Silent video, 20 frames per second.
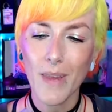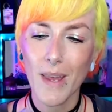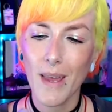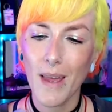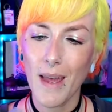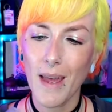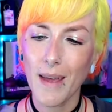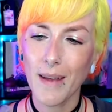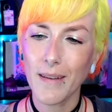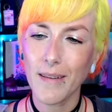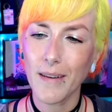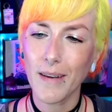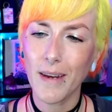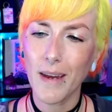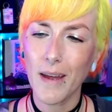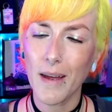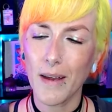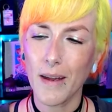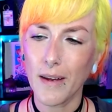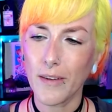And
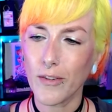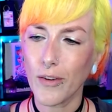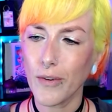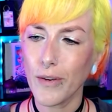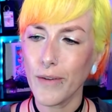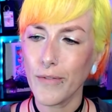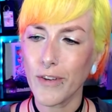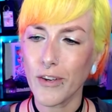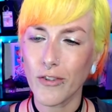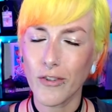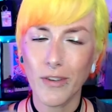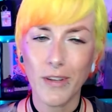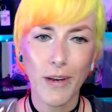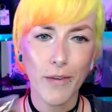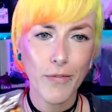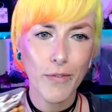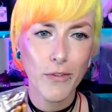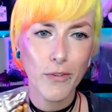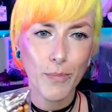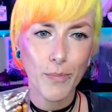yeah, I don't know if there's a
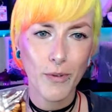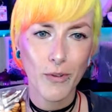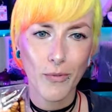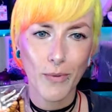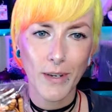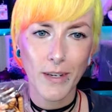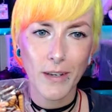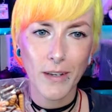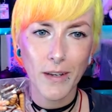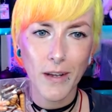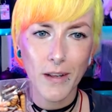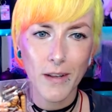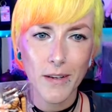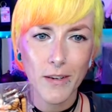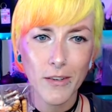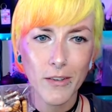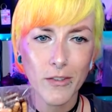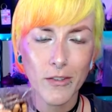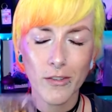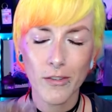difference between the
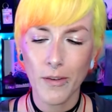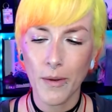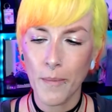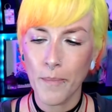colors,